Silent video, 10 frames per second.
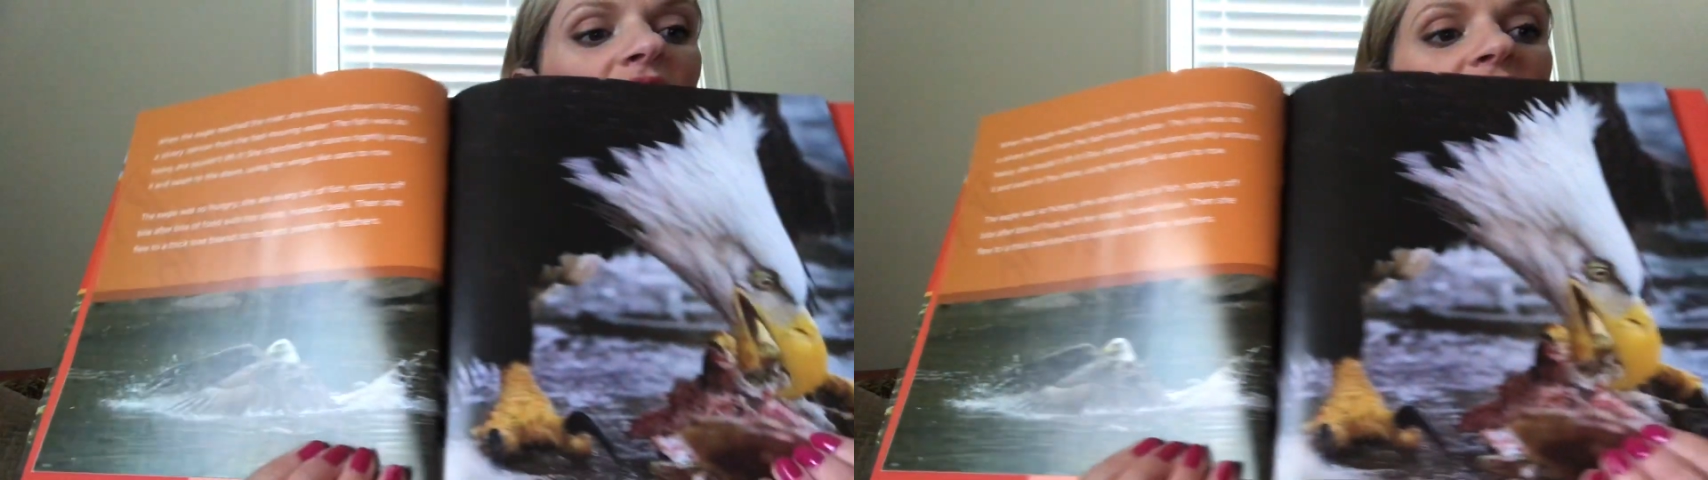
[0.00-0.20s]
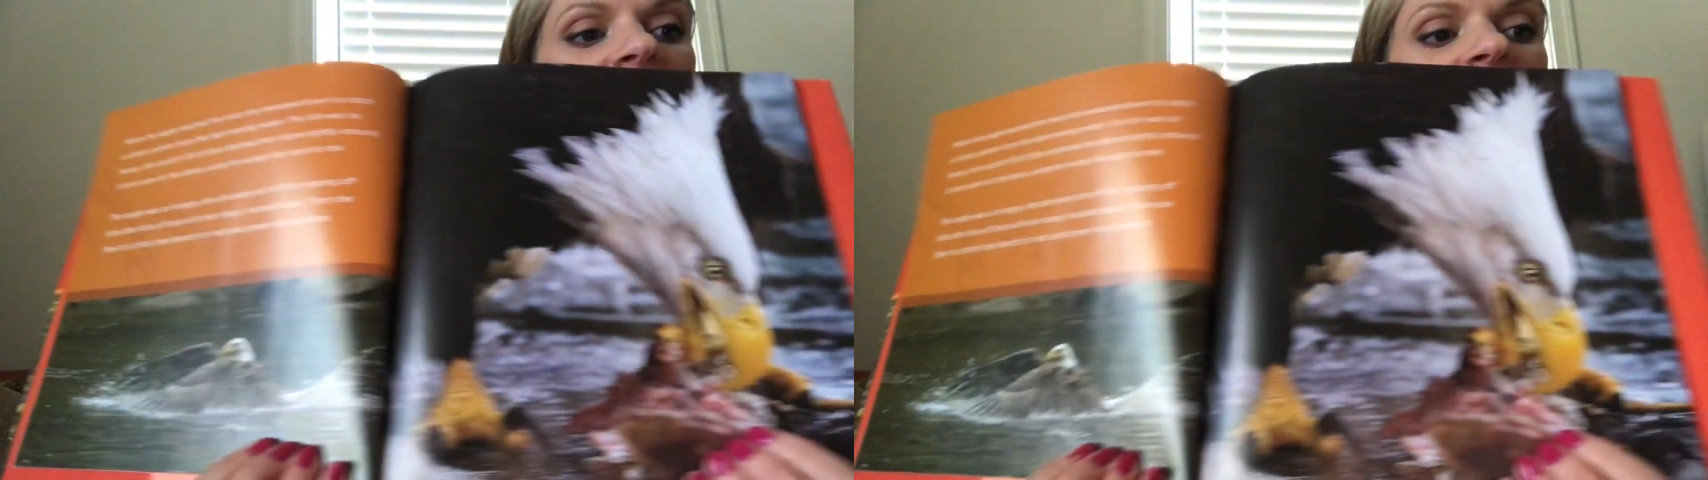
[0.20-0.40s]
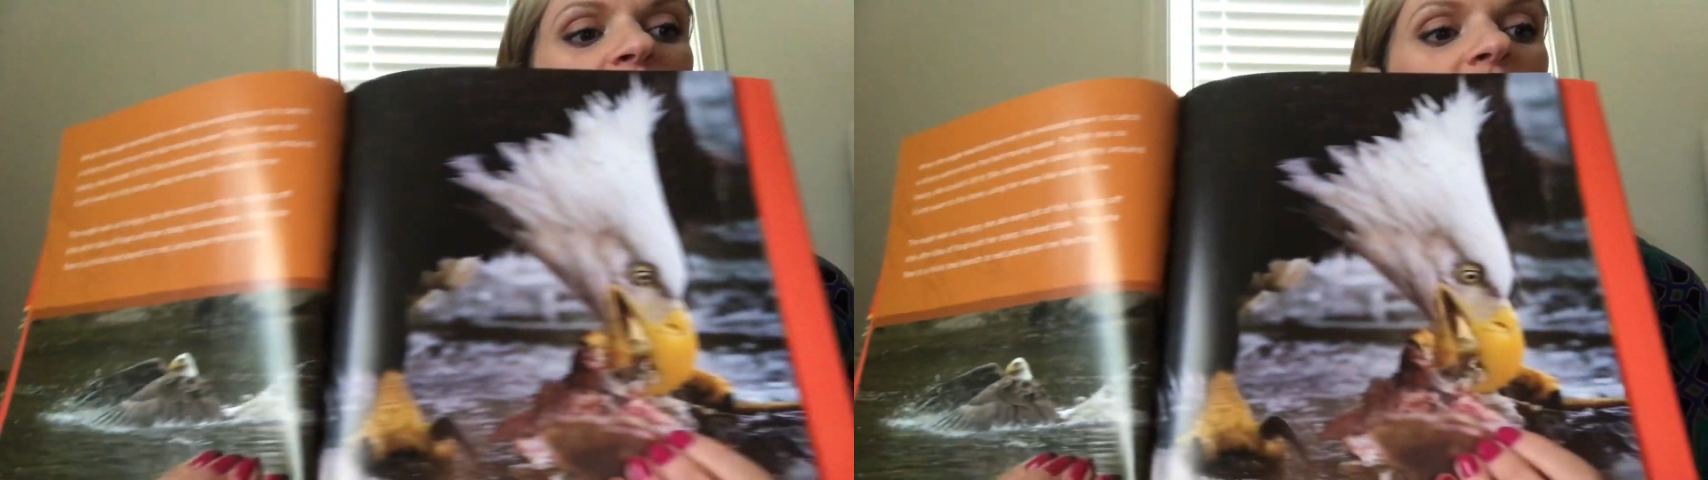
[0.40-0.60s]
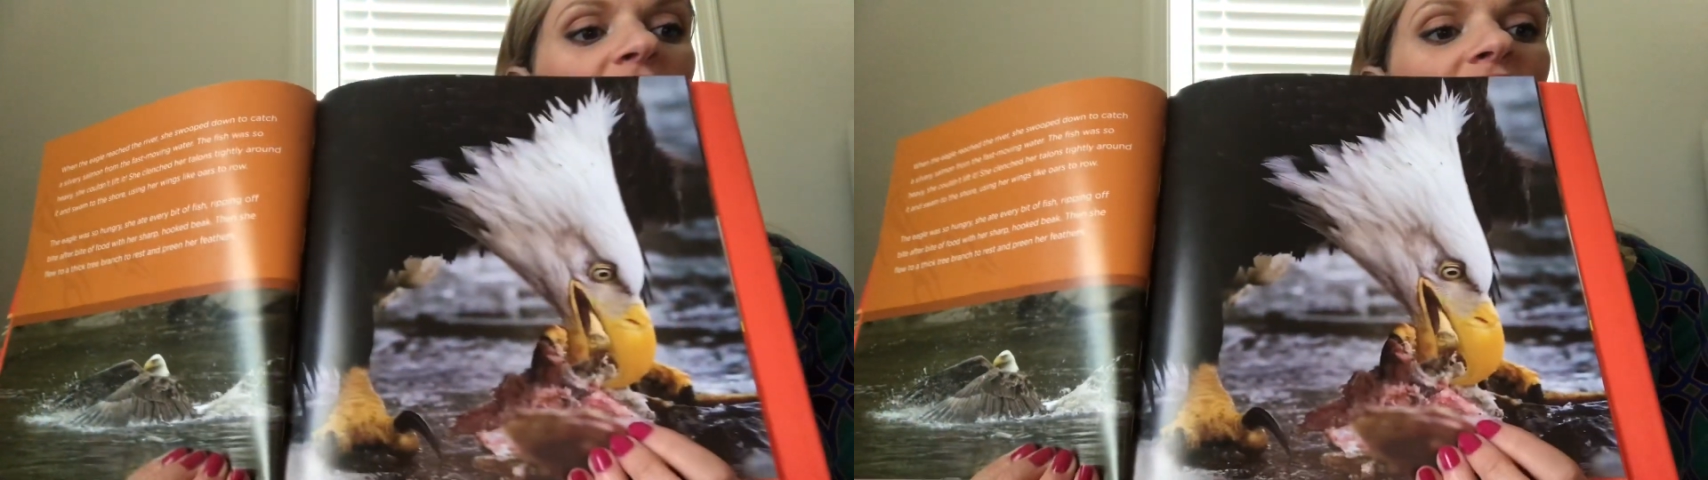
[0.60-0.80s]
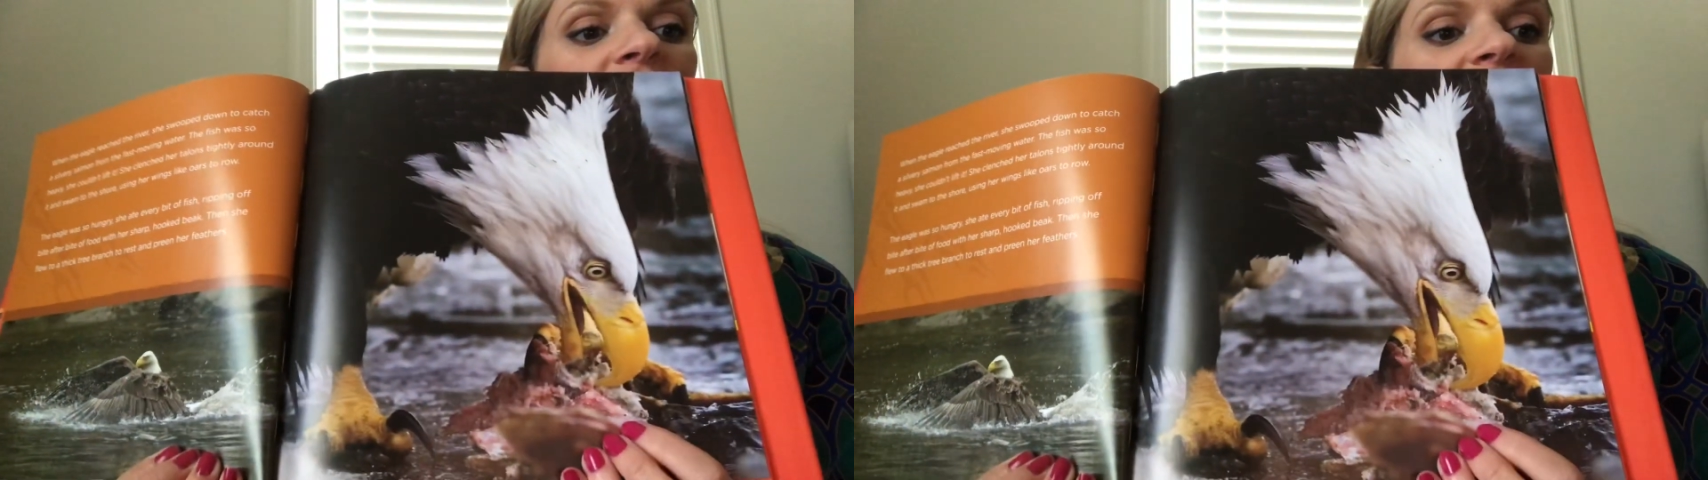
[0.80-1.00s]
as
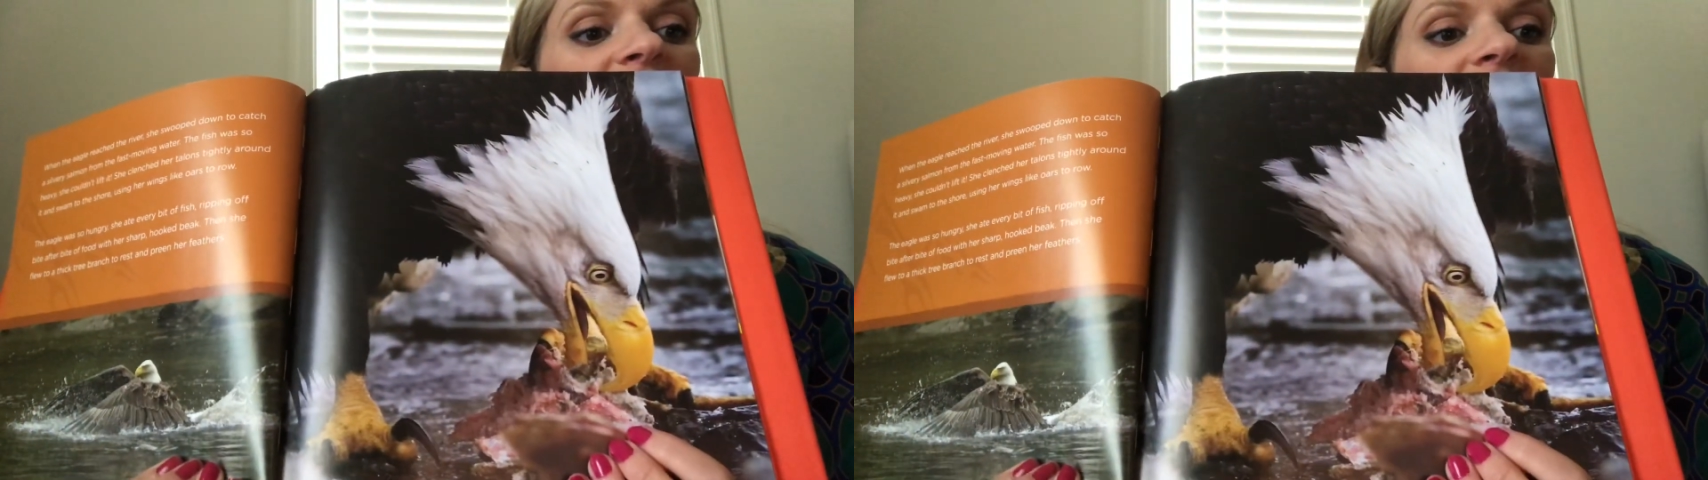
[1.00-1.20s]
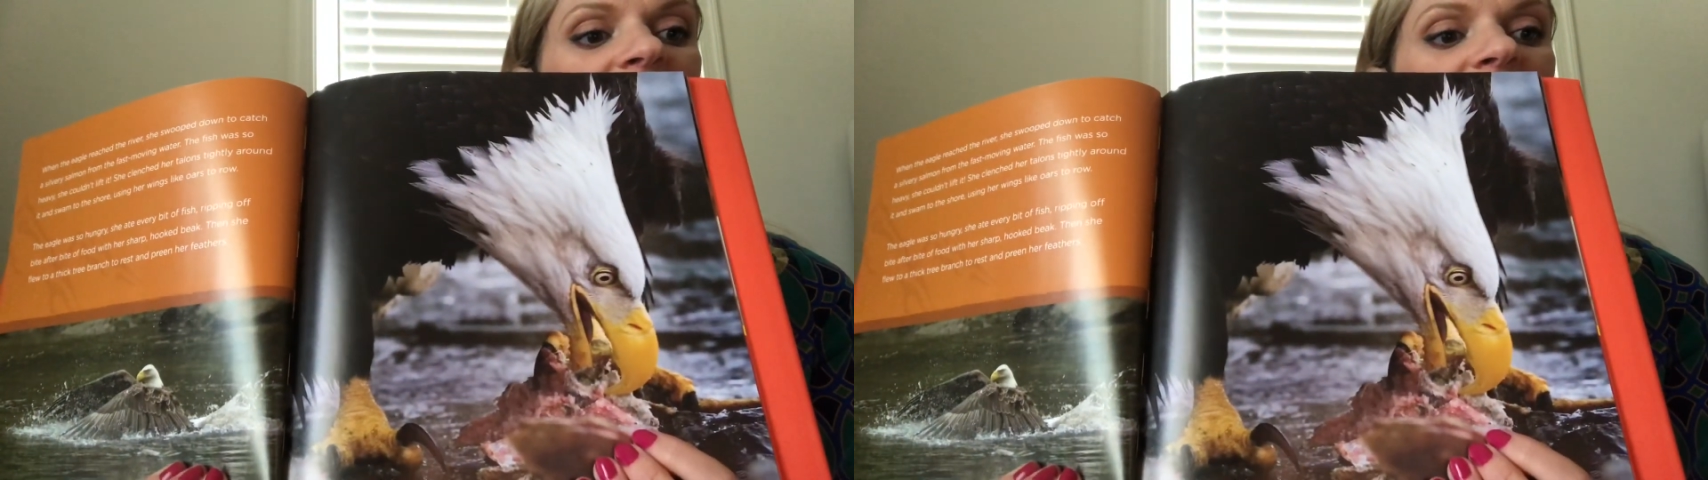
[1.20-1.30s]
well as